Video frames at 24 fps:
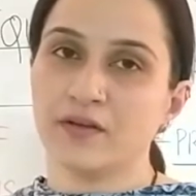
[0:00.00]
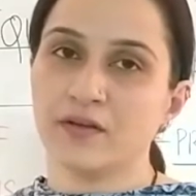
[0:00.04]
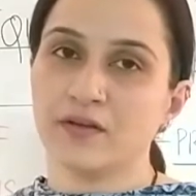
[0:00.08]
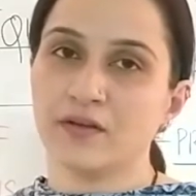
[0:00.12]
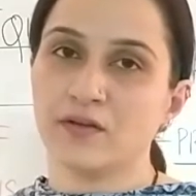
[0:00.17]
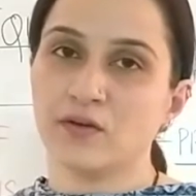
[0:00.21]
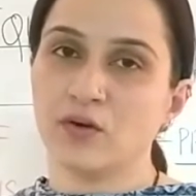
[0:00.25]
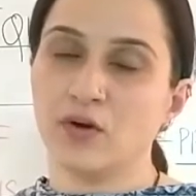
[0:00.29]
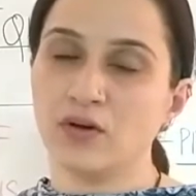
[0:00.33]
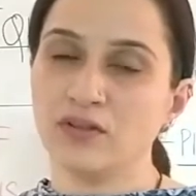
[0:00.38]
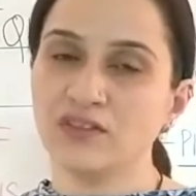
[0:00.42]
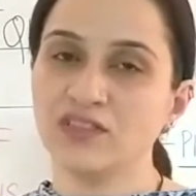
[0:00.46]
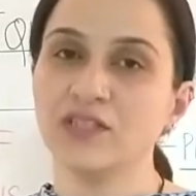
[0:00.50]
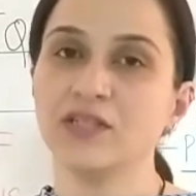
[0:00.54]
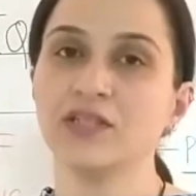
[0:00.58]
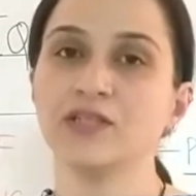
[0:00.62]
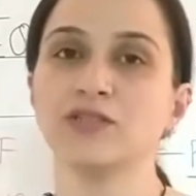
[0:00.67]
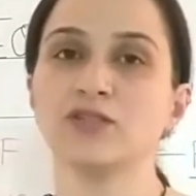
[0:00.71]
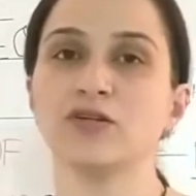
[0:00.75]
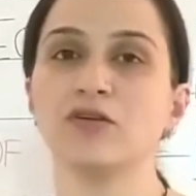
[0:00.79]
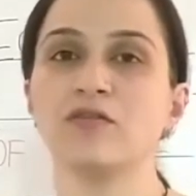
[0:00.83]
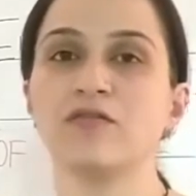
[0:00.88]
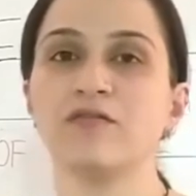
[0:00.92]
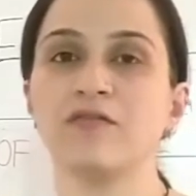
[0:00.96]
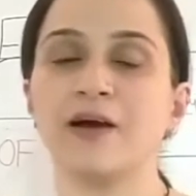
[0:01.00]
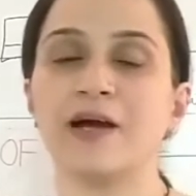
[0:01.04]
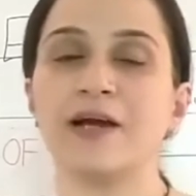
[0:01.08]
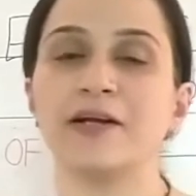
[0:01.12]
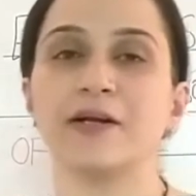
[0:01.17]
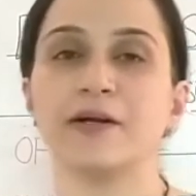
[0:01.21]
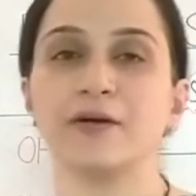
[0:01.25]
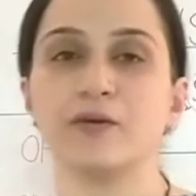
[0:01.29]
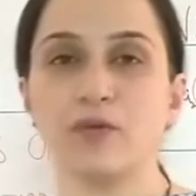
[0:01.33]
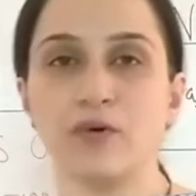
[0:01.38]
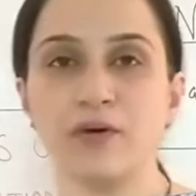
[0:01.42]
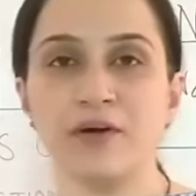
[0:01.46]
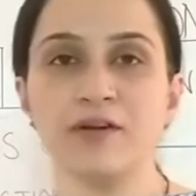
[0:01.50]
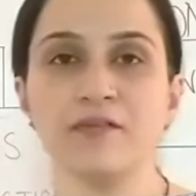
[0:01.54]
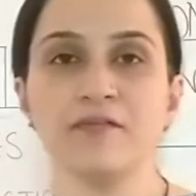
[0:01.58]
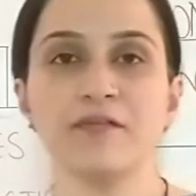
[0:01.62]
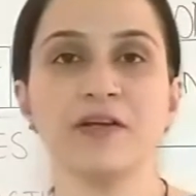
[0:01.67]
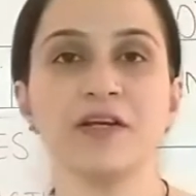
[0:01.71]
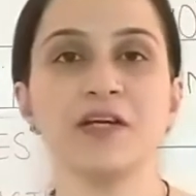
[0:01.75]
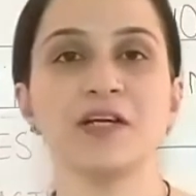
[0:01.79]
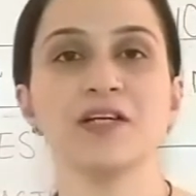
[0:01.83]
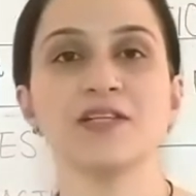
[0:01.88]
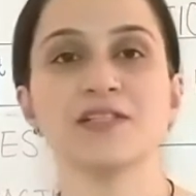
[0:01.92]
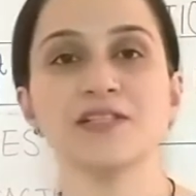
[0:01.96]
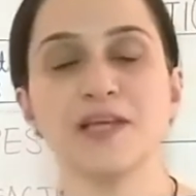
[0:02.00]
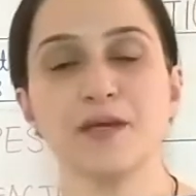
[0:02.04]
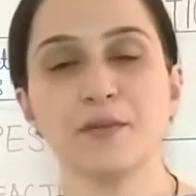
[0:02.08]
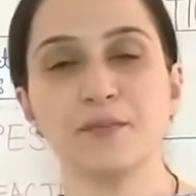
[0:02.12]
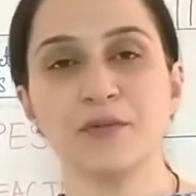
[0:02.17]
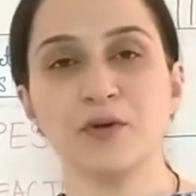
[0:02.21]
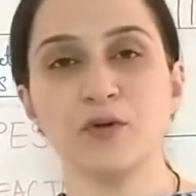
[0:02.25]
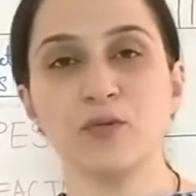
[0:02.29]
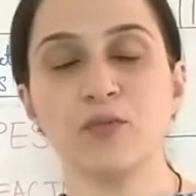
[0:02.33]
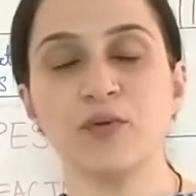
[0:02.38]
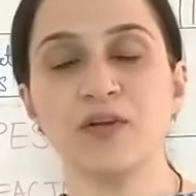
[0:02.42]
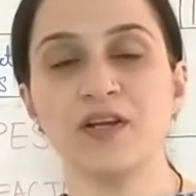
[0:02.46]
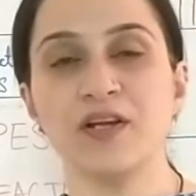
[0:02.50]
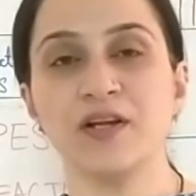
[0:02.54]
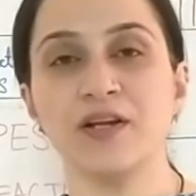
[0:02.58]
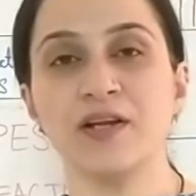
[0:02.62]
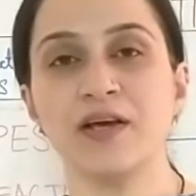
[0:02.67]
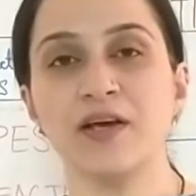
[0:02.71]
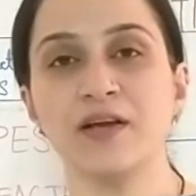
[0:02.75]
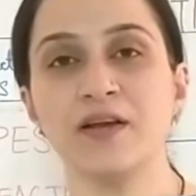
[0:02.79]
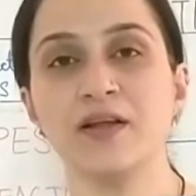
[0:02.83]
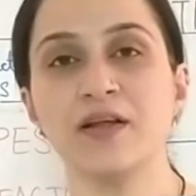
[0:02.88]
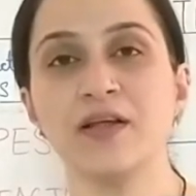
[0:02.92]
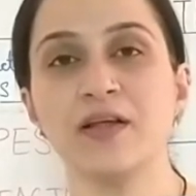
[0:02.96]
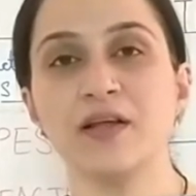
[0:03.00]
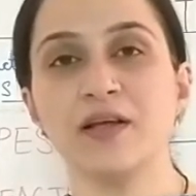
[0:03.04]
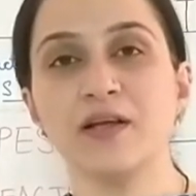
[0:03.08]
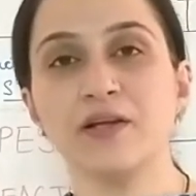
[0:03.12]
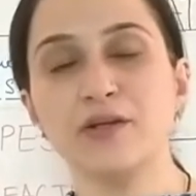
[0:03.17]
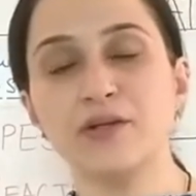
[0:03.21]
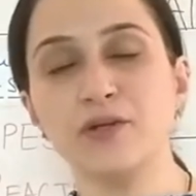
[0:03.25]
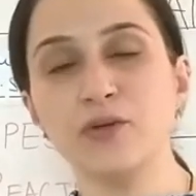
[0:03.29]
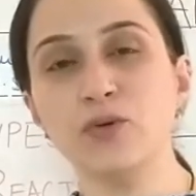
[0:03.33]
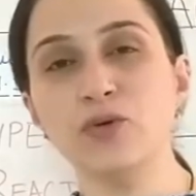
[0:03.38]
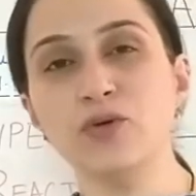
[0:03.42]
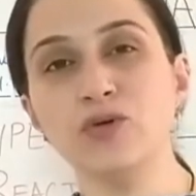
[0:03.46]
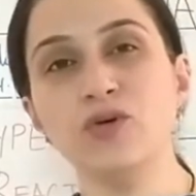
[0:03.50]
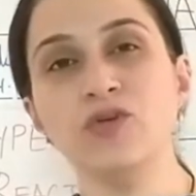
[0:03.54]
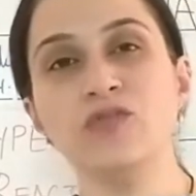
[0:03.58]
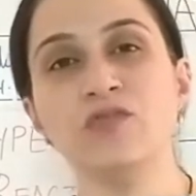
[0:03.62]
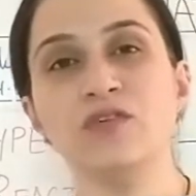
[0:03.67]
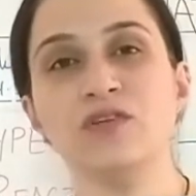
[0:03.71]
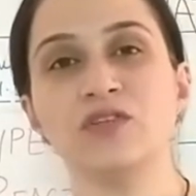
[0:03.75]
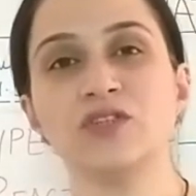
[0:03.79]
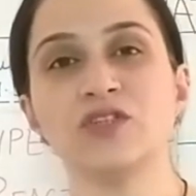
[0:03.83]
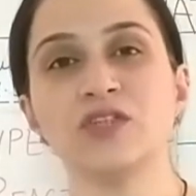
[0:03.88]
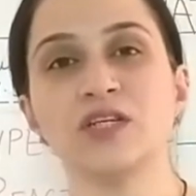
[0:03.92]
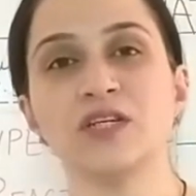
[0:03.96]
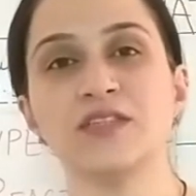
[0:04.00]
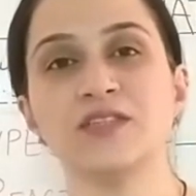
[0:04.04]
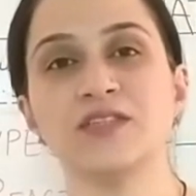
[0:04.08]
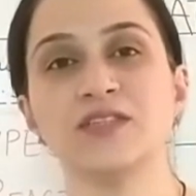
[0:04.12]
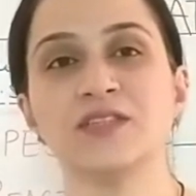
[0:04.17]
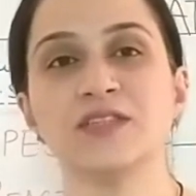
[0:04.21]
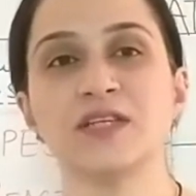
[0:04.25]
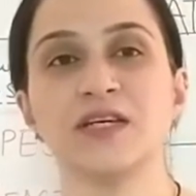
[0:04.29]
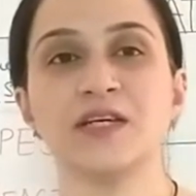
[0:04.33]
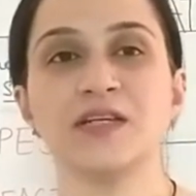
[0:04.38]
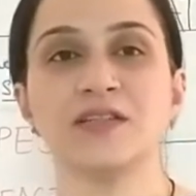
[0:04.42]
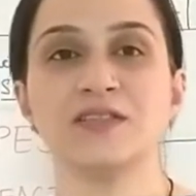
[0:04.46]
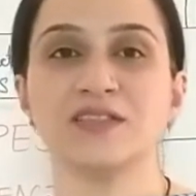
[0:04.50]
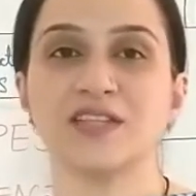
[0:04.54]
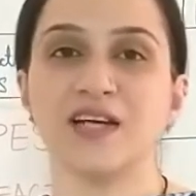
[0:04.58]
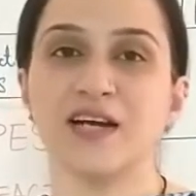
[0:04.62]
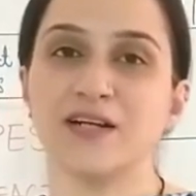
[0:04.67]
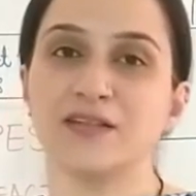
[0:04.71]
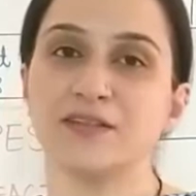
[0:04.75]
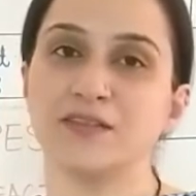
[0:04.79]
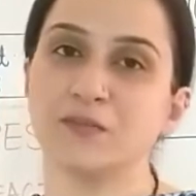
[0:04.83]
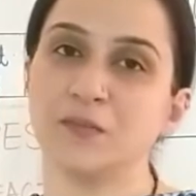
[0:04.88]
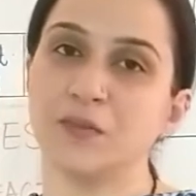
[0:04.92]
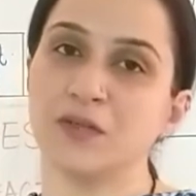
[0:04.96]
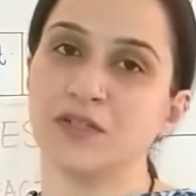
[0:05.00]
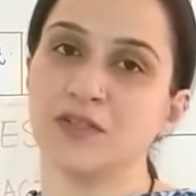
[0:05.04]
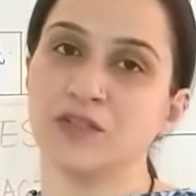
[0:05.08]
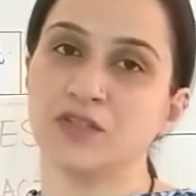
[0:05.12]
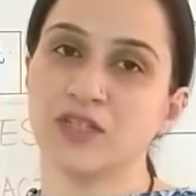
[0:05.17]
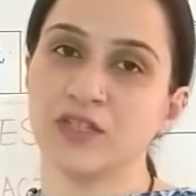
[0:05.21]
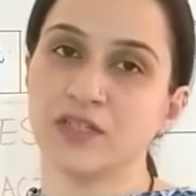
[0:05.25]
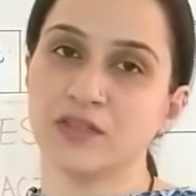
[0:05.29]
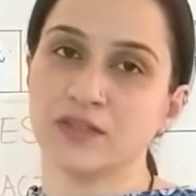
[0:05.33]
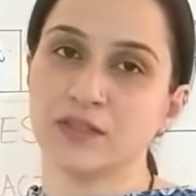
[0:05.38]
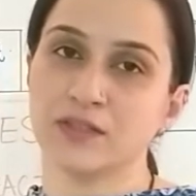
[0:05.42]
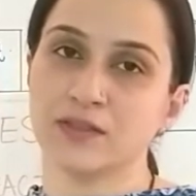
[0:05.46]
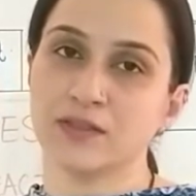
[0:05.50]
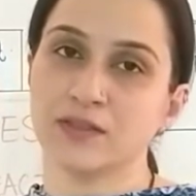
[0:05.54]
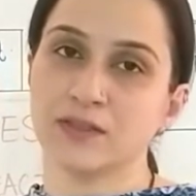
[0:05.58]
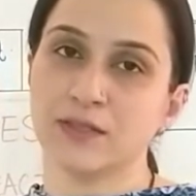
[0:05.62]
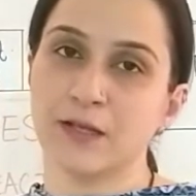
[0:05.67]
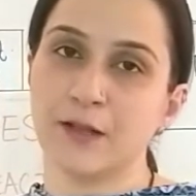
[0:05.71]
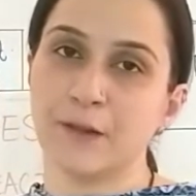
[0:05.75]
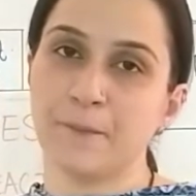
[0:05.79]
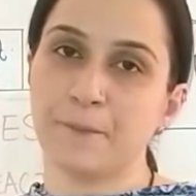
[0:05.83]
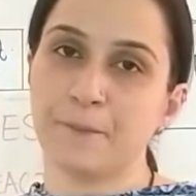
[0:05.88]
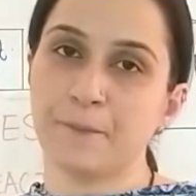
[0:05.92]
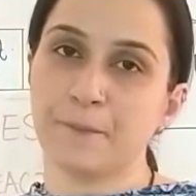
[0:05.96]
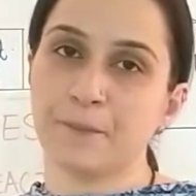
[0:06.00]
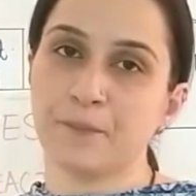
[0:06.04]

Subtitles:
Oxidation of fat and oil when it is kept open in air, due to which its taste and smell changes.